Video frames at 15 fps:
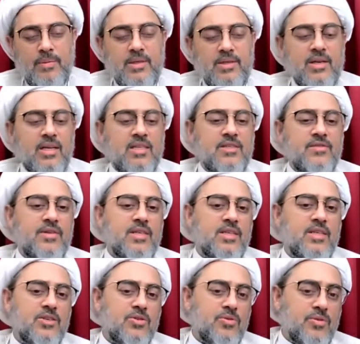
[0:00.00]
transferred
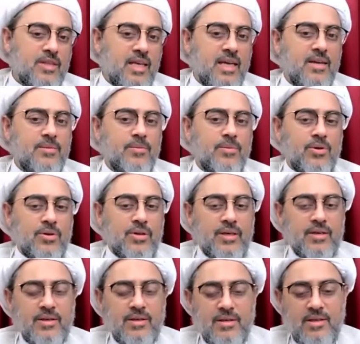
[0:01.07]
into that body.
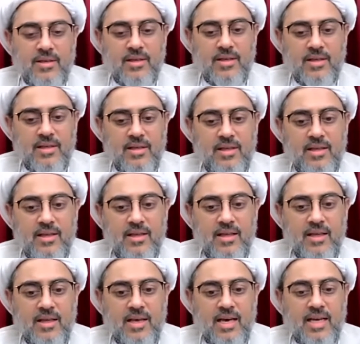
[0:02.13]

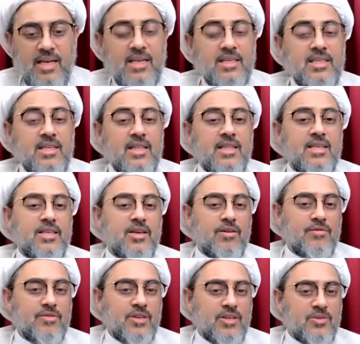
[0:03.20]
And until the day
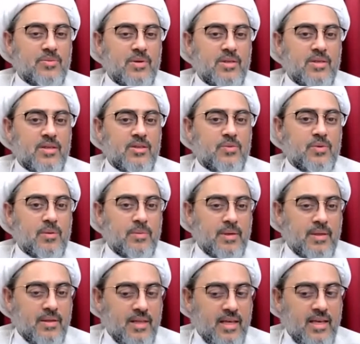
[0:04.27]
of judgment, it will
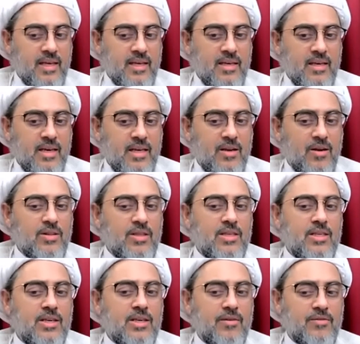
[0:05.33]
be there. And on the
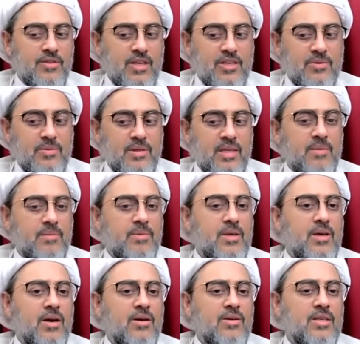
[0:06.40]
day of judgment and
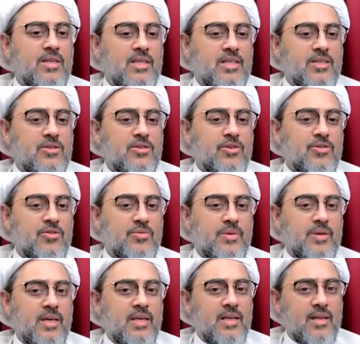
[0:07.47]
beyond, it is going to
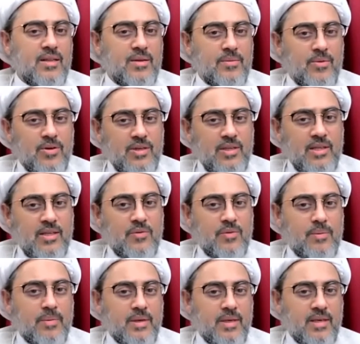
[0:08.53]
be another body that
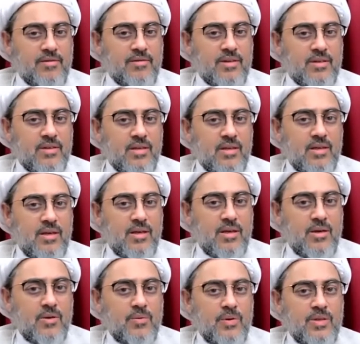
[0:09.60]
will be given,
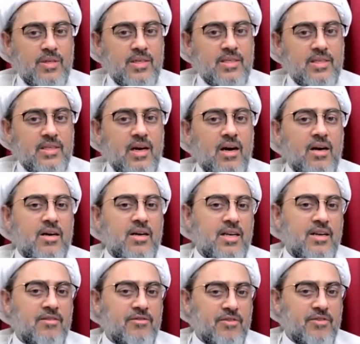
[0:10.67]
which is
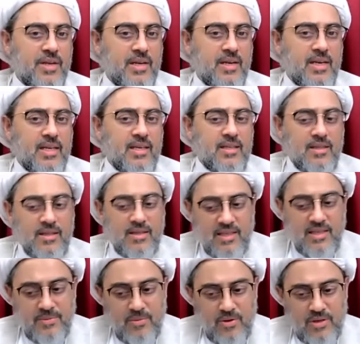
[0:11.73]
akhirah friendly.
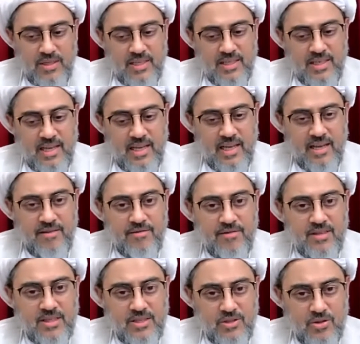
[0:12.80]
This body that I have,
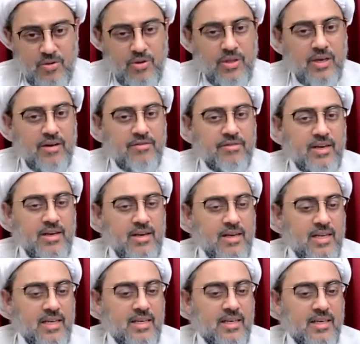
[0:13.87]
this is dunya
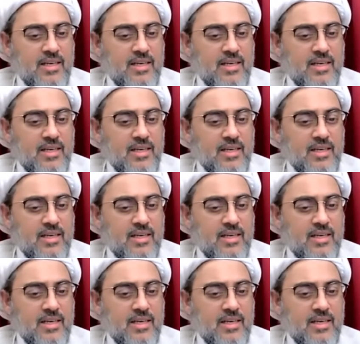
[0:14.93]
friendly.